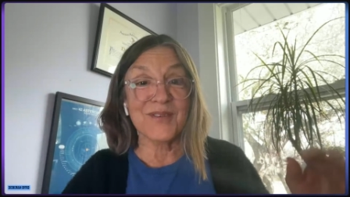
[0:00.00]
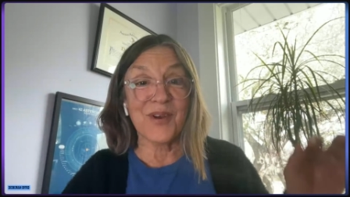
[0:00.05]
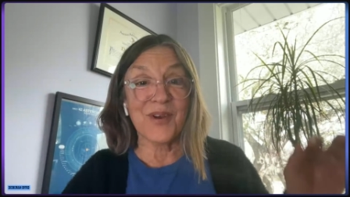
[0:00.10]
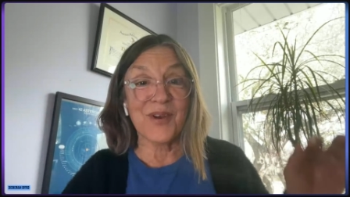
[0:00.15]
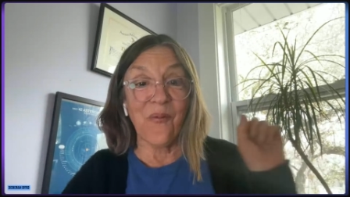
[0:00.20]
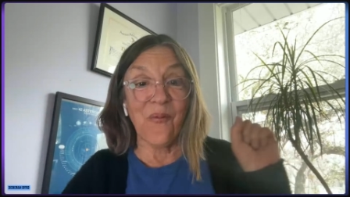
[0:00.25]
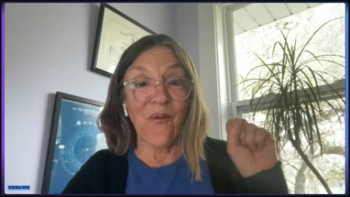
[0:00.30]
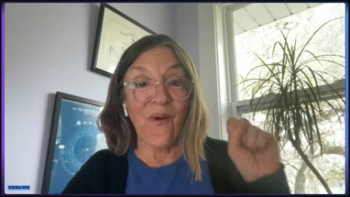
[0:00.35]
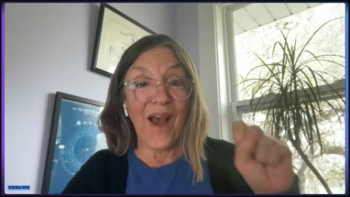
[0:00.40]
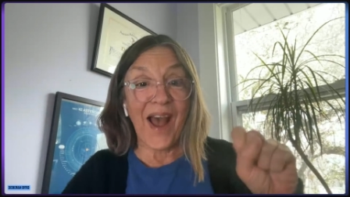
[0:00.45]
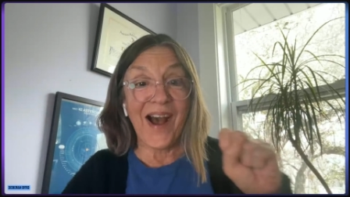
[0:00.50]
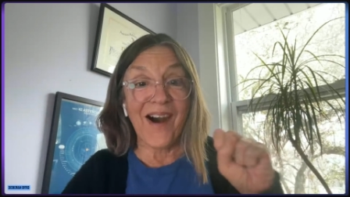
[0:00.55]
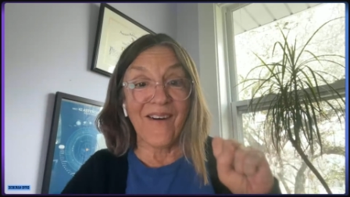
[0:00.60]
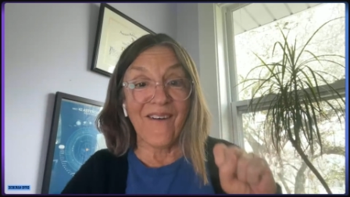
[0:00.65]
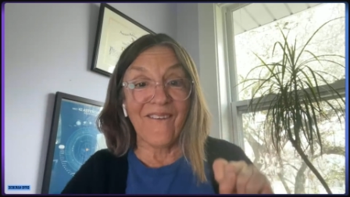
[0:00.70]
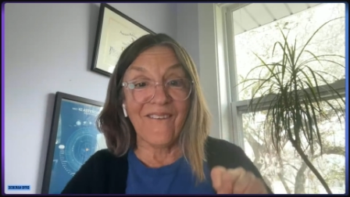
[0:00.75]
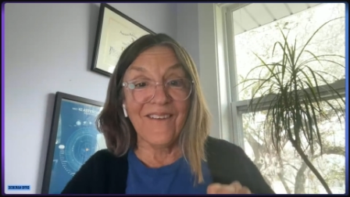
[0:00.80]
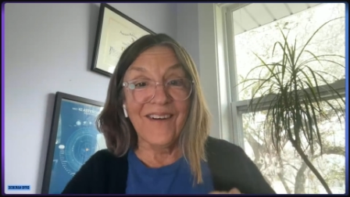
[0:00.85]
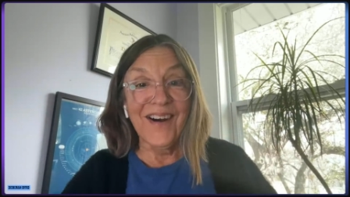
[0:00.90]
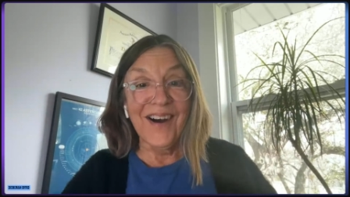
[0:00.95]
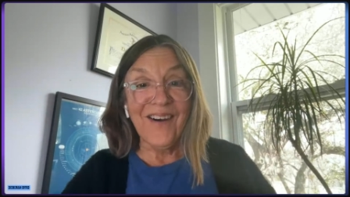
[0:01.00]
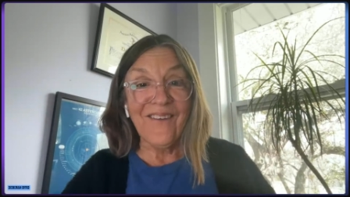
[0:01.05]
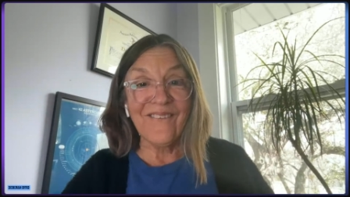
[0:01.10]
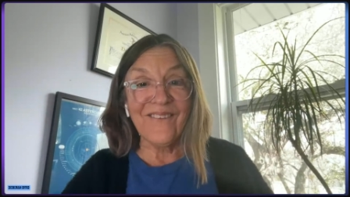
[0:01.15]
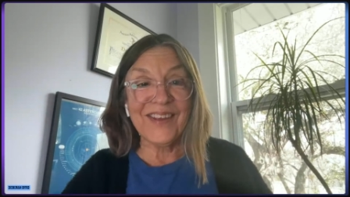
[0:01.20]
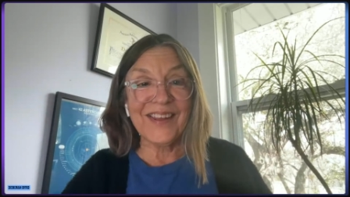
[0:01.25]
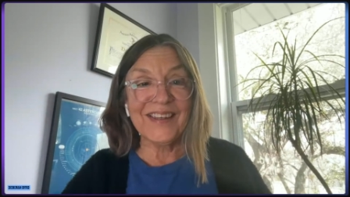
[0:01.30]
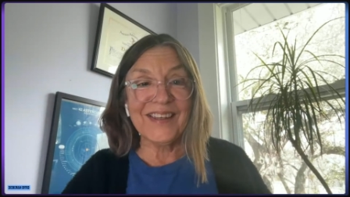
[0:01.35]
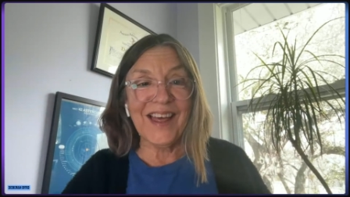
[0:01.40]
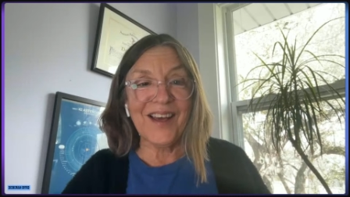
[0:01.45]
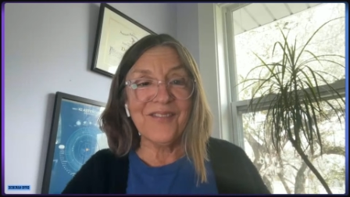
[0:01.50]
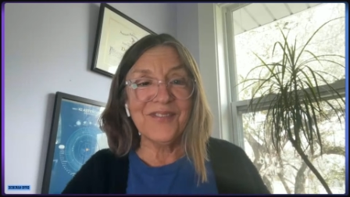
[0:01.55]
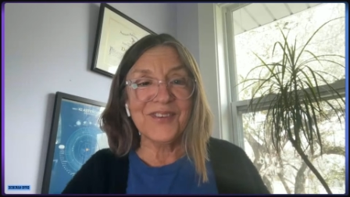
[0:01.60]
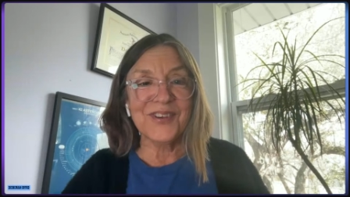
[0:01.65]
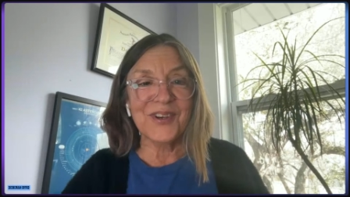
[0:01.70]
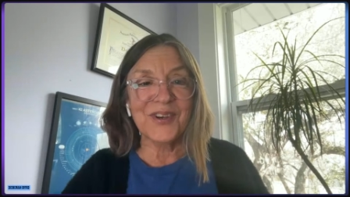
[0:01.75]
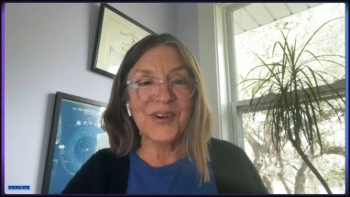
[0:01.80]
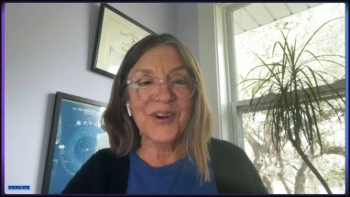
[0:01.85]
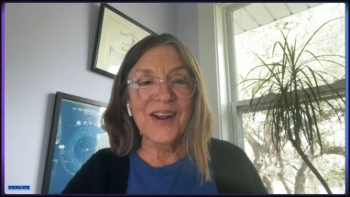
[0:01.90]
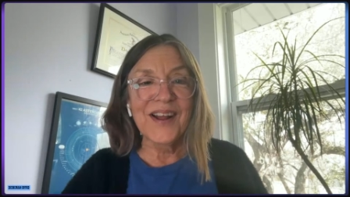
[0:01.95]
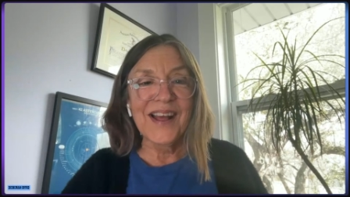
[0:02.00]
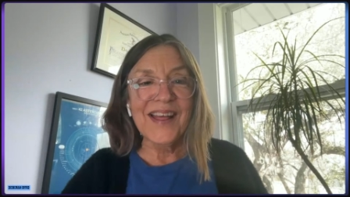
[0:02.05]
Wow, we love you.